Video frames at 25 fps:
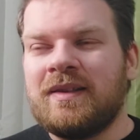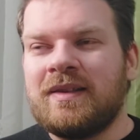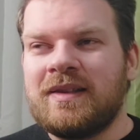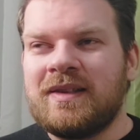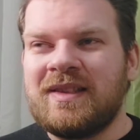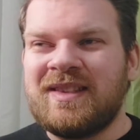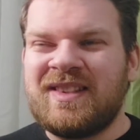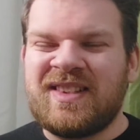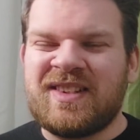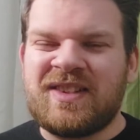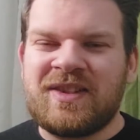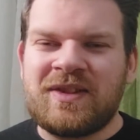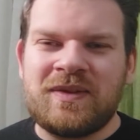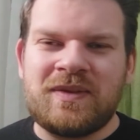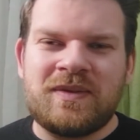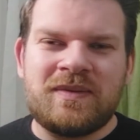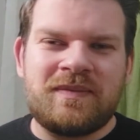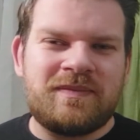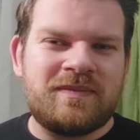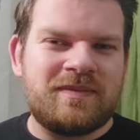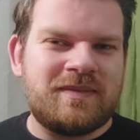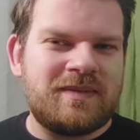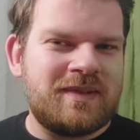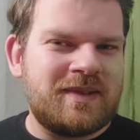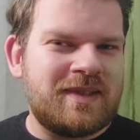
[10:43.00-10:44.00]
you know,
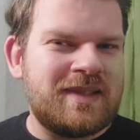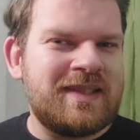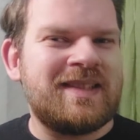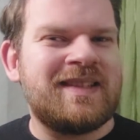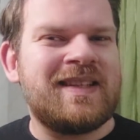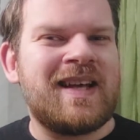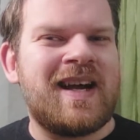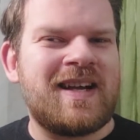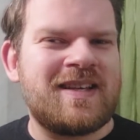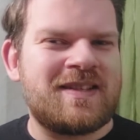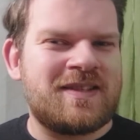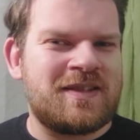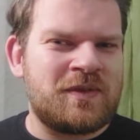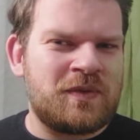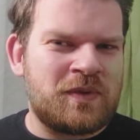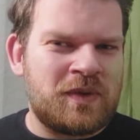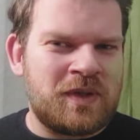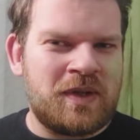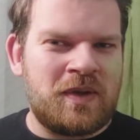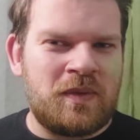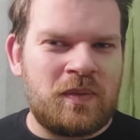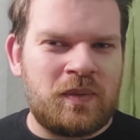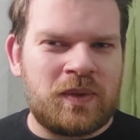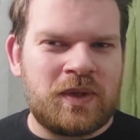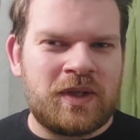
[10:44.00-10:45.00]
it doesn't
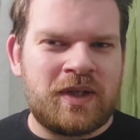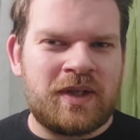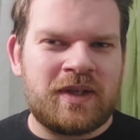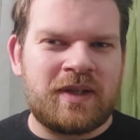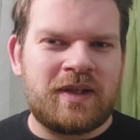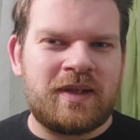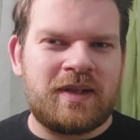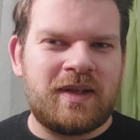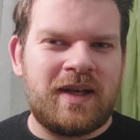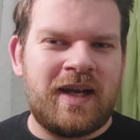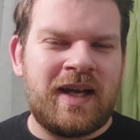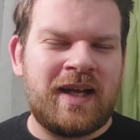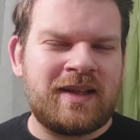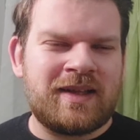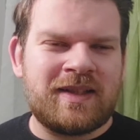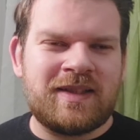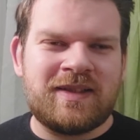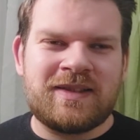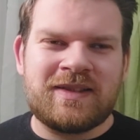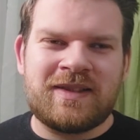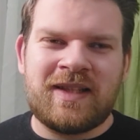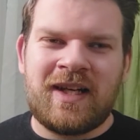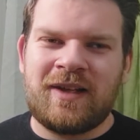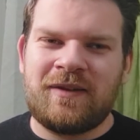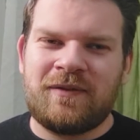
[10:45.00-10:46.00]
really work, at
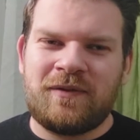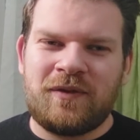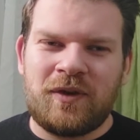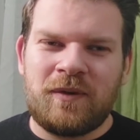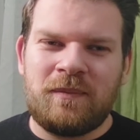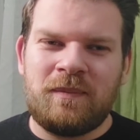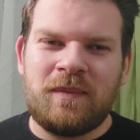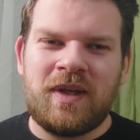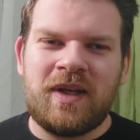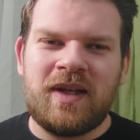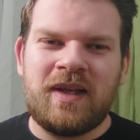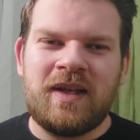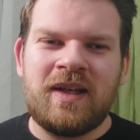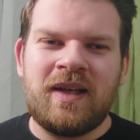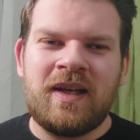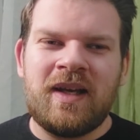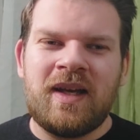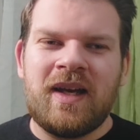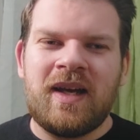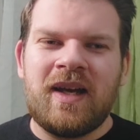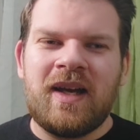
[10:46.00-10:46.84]
least not for me.